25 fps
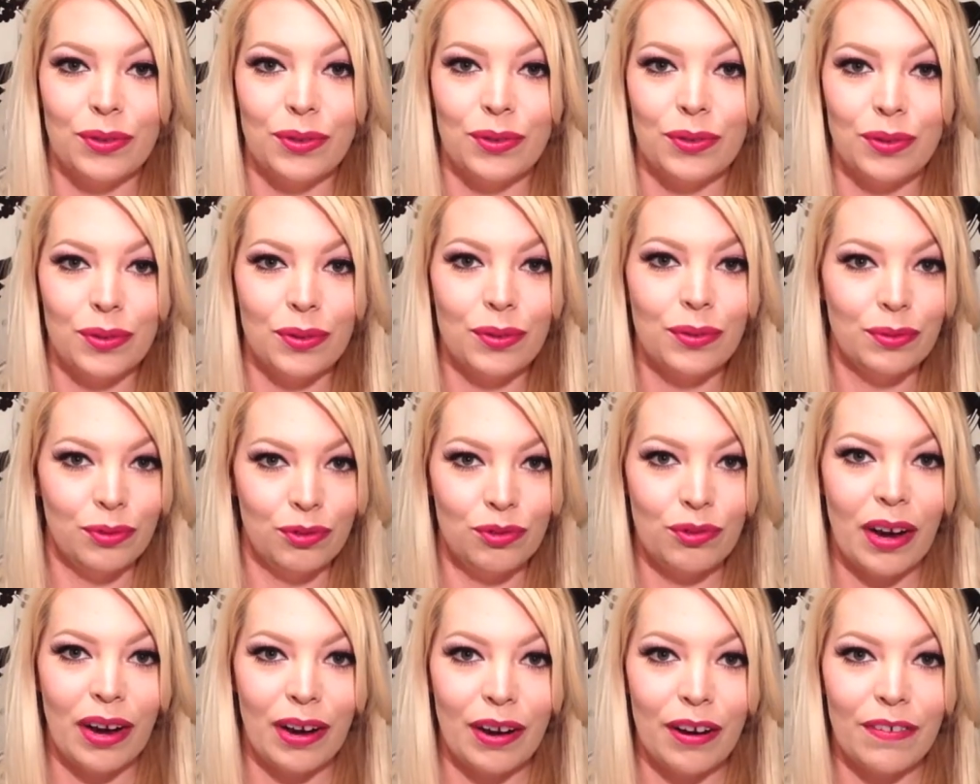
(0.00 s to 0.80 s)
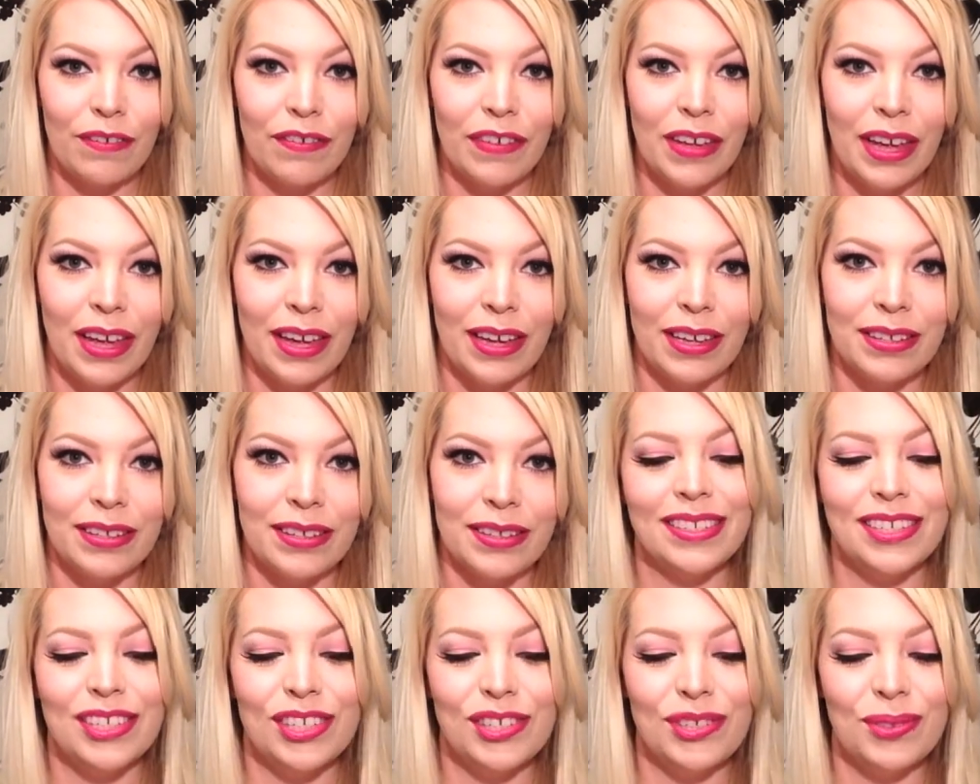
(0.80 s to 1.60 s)
to dry our face?
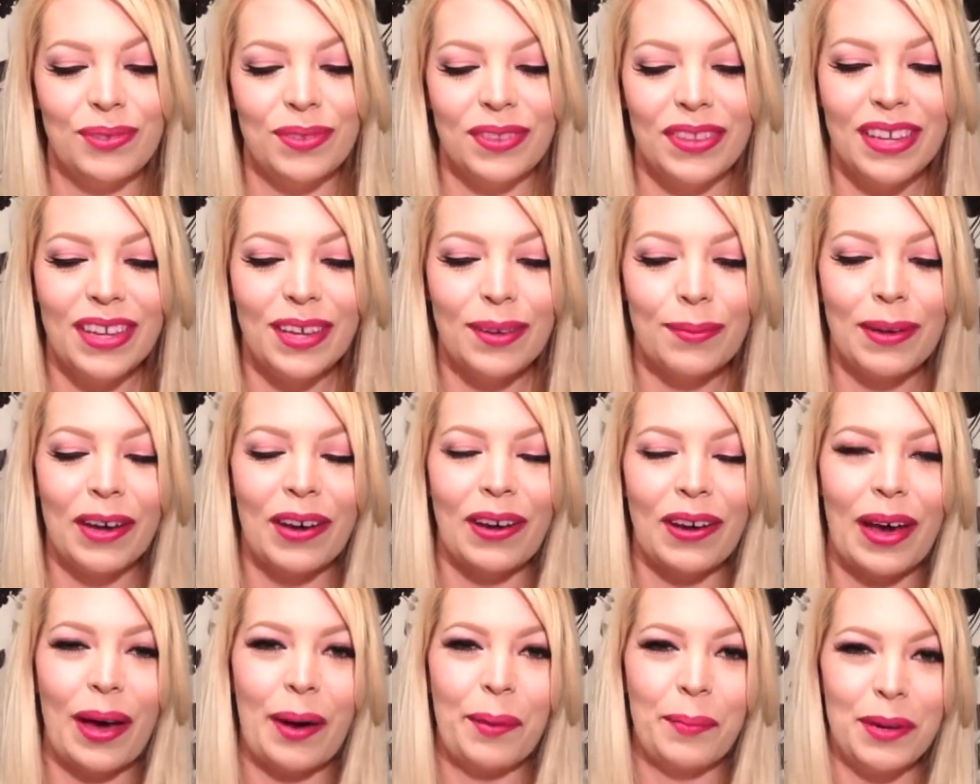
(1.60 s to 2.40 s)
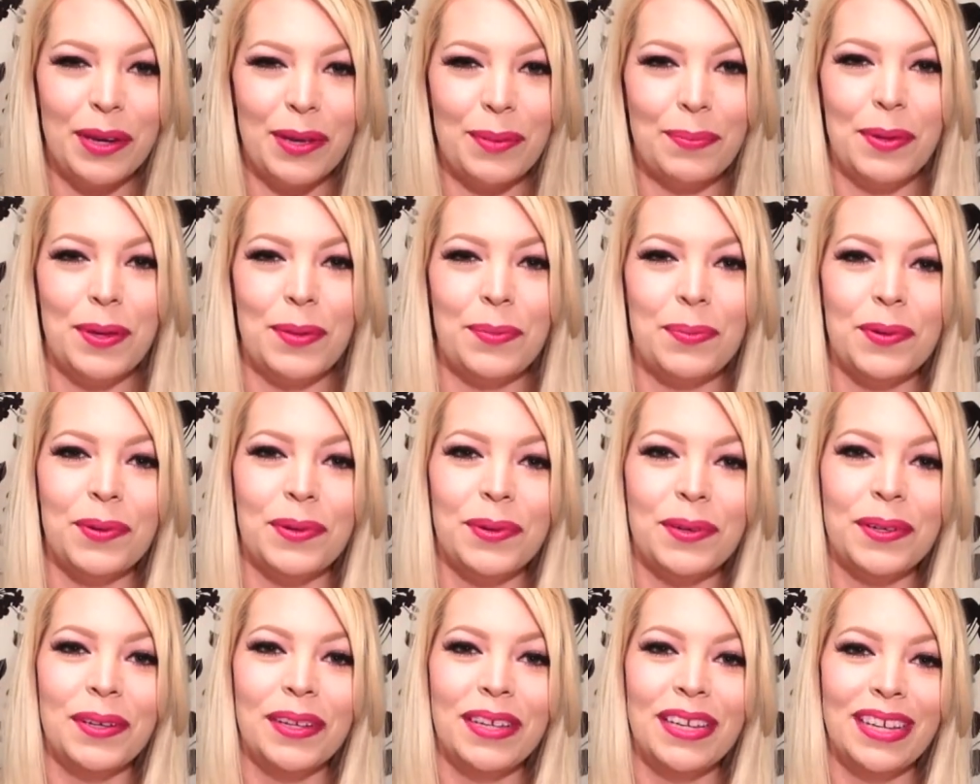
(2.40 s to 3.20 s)
Did you think about how many
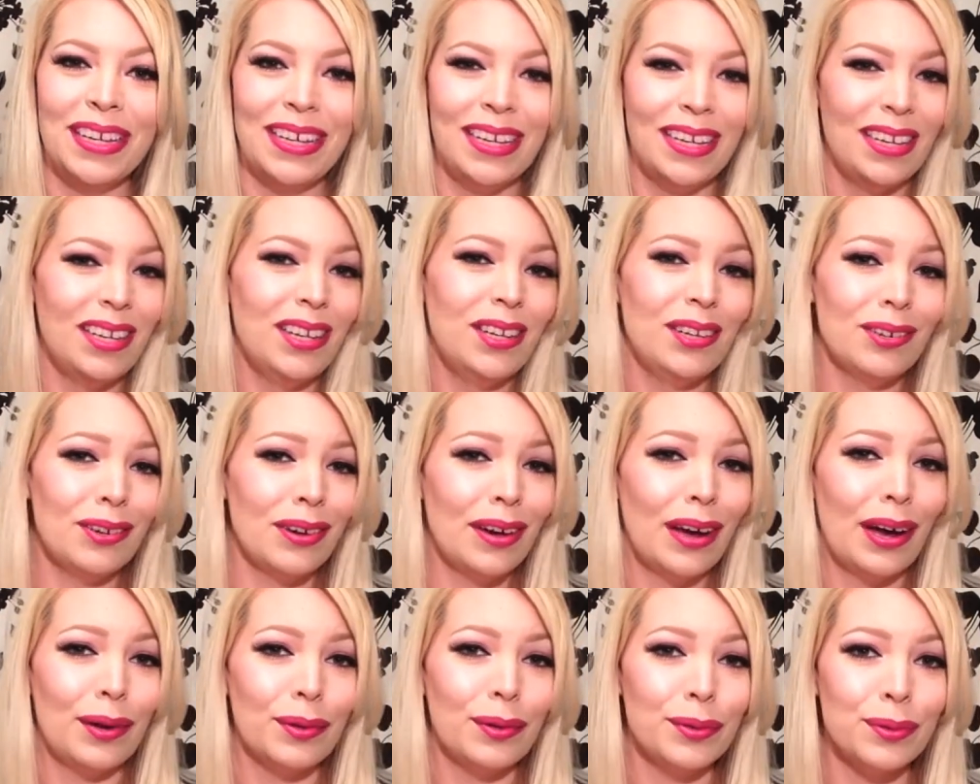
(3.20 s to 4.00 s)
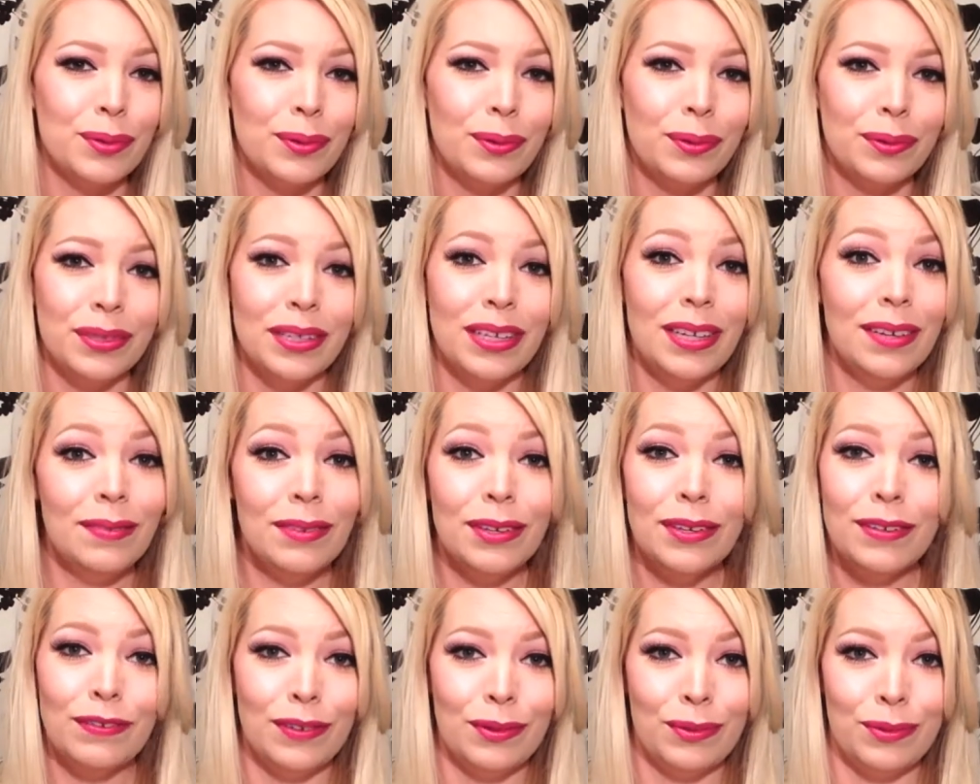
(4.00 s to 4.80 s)
people in your household, even
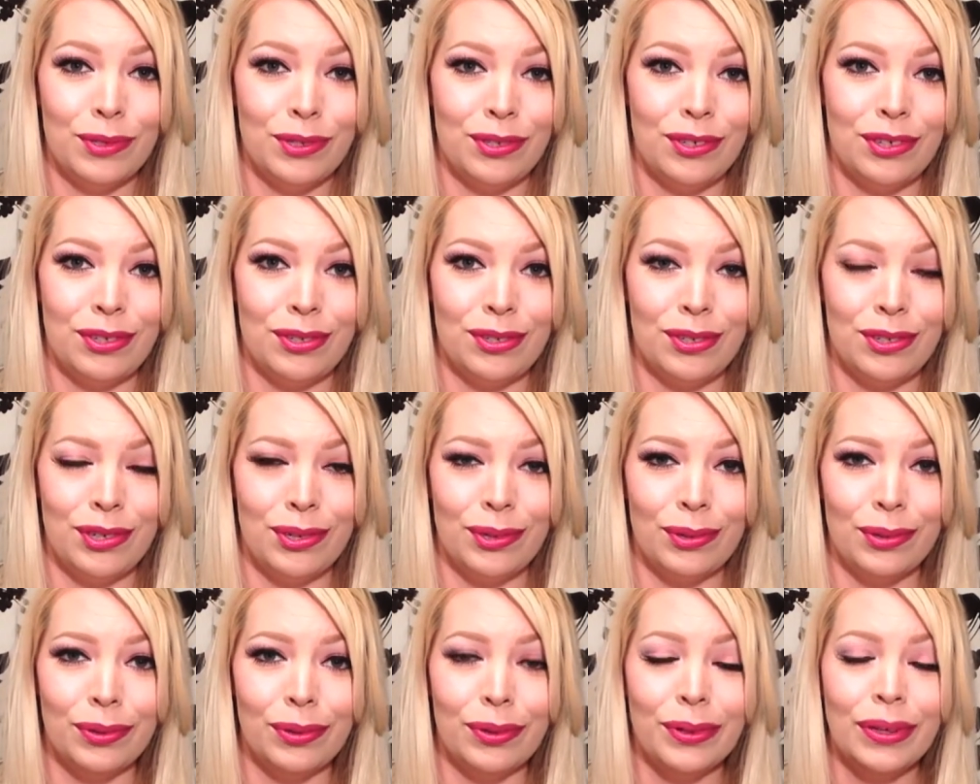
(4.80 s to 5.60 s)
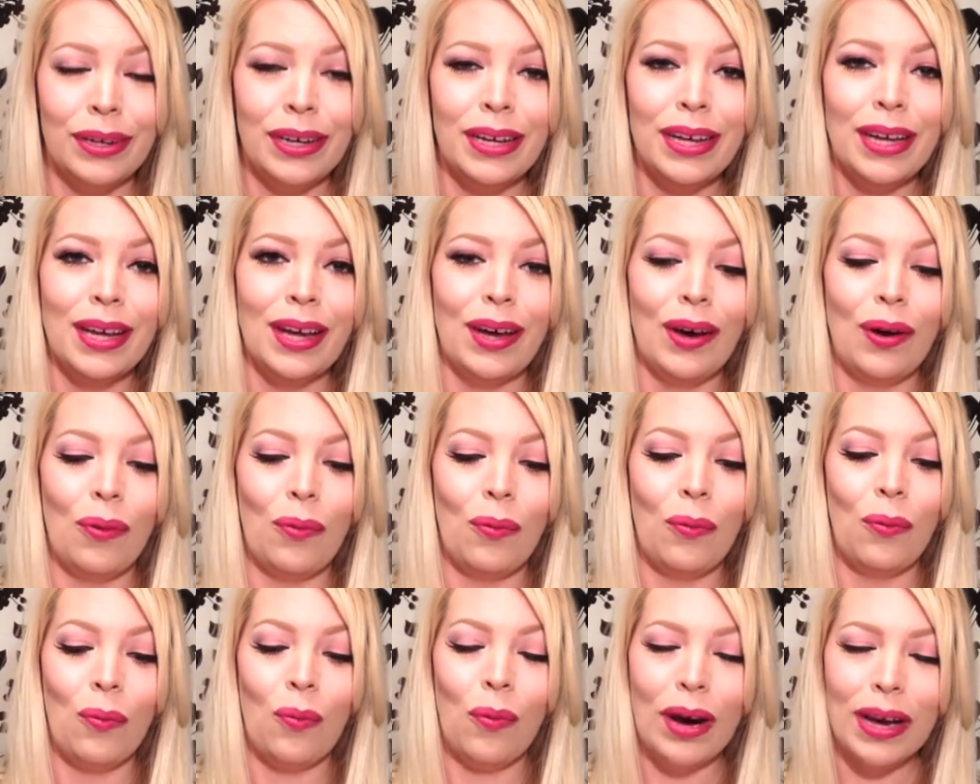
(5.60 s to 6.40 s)
if it was just you,
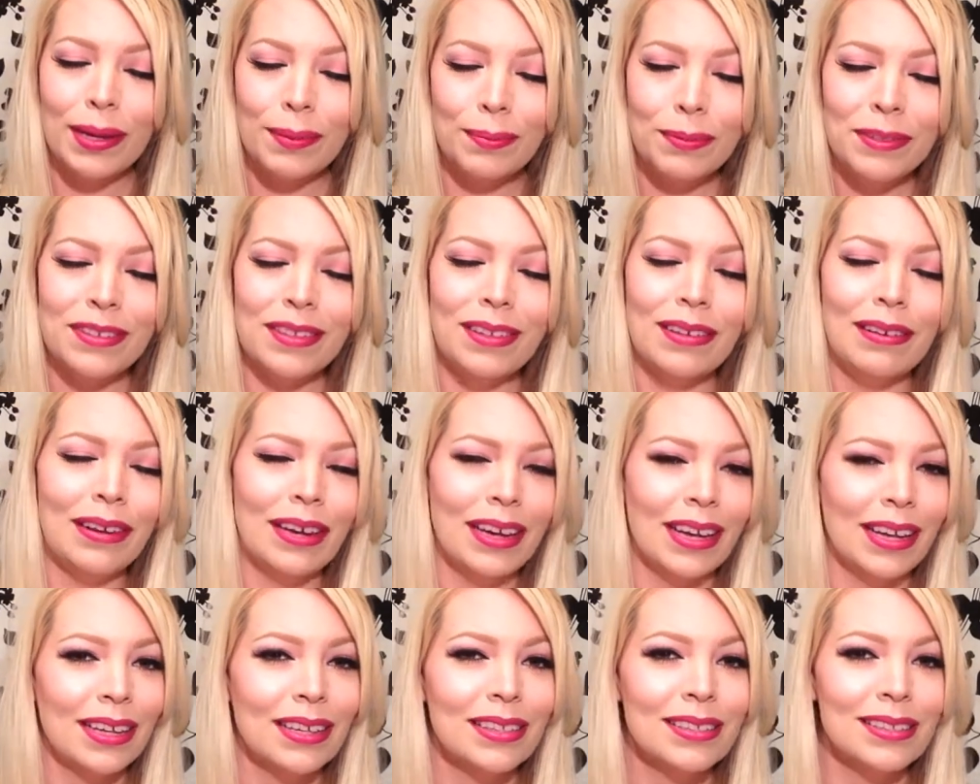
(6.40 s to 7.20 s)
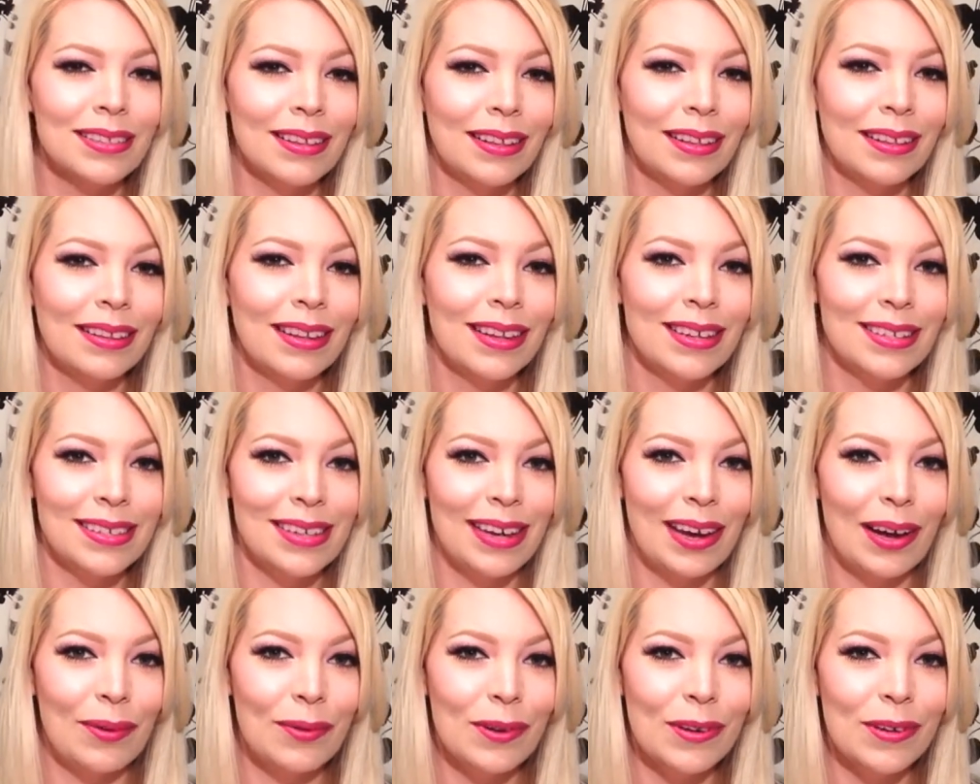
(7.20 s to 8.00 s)
wiped their hands on that
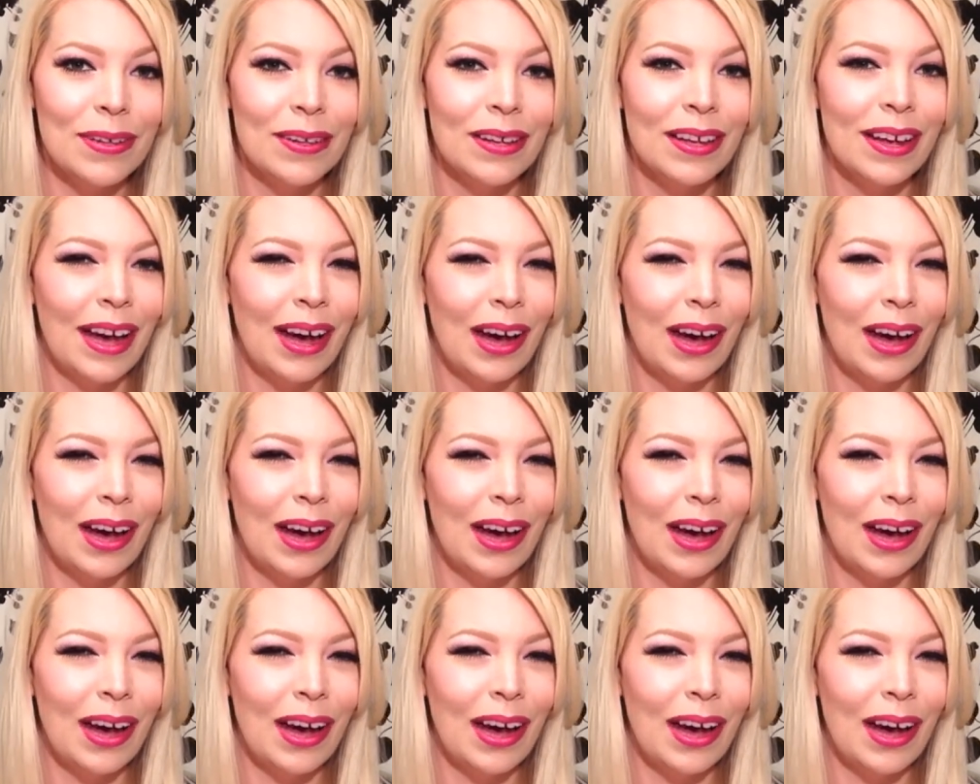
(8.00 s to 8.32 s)
towel?